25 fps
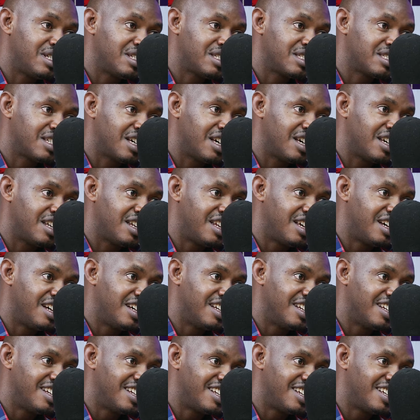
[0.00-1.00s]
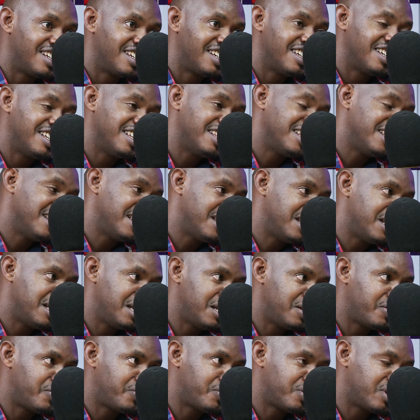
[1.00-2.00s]
side and the
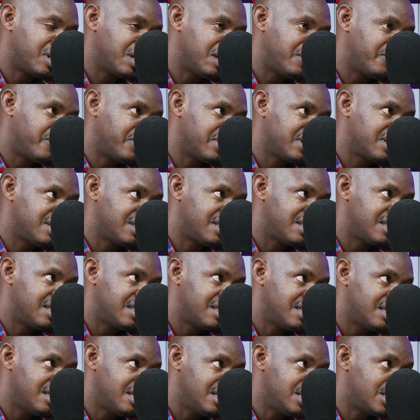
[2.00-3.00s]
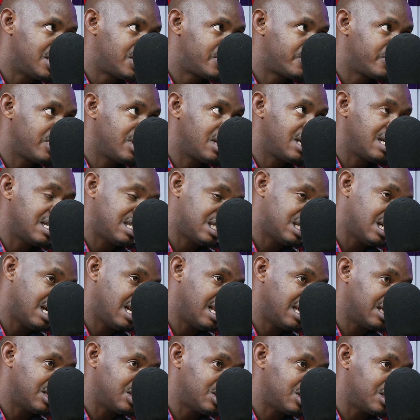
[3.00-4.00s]
need for diversity. It's really a
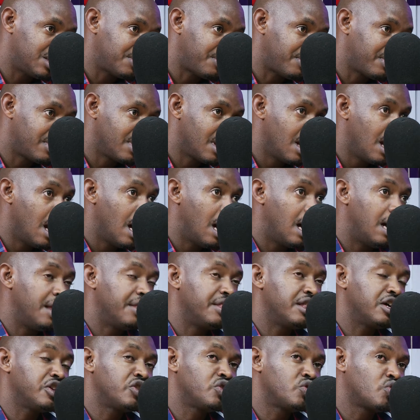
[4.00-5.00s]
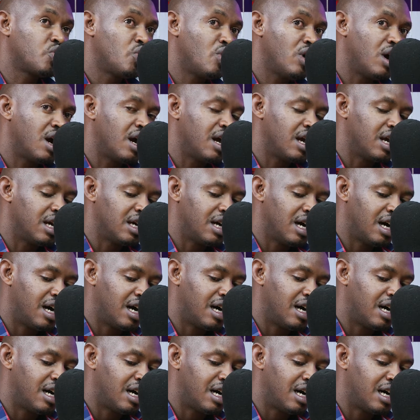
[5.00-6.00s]
challenge. And that's why
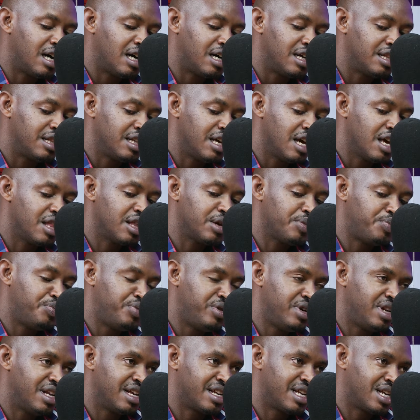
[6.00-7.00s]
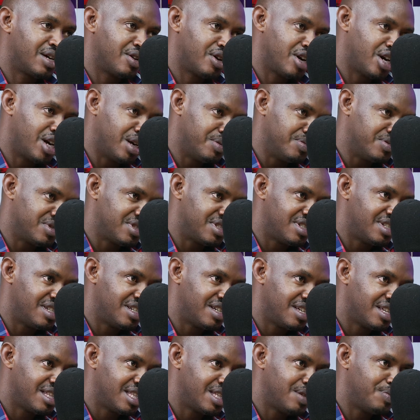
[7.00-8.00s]
the other pillar now comes in,
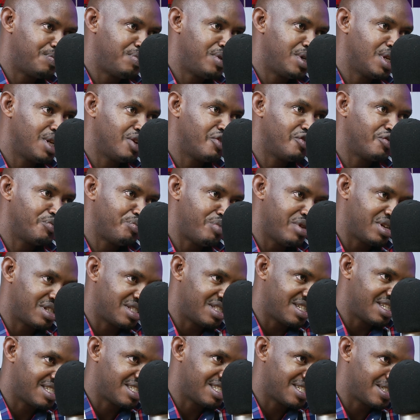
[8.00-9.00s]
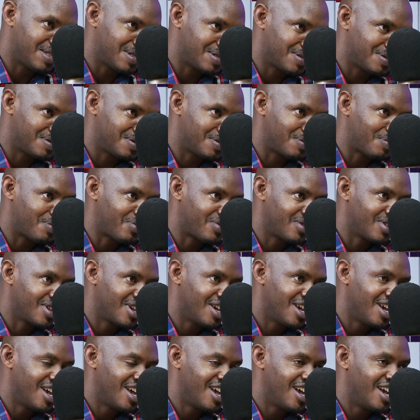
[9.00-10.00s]
the pillar of business issue.
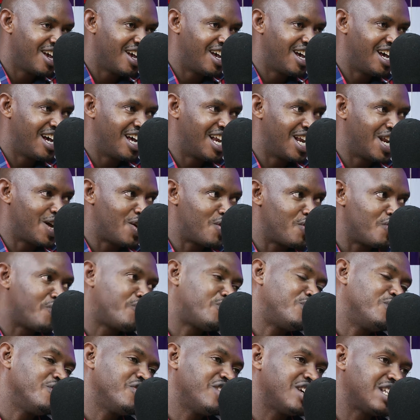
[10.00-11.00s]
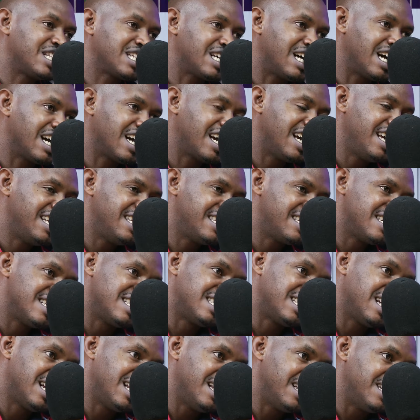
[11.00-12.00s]
And now we found that again is a
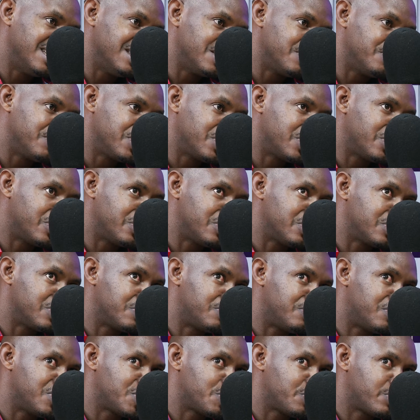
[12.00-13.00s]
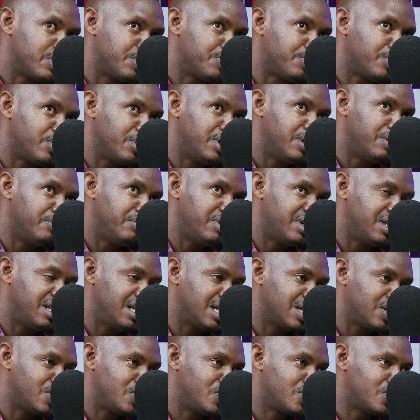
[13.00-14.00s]
challenge, because most people in
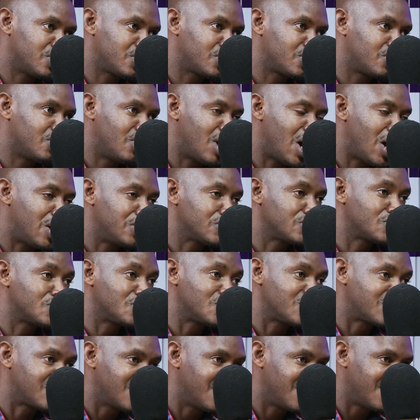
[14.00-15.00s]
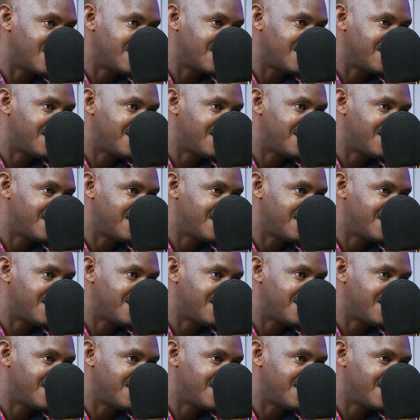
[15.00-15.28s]
media do not know how to sell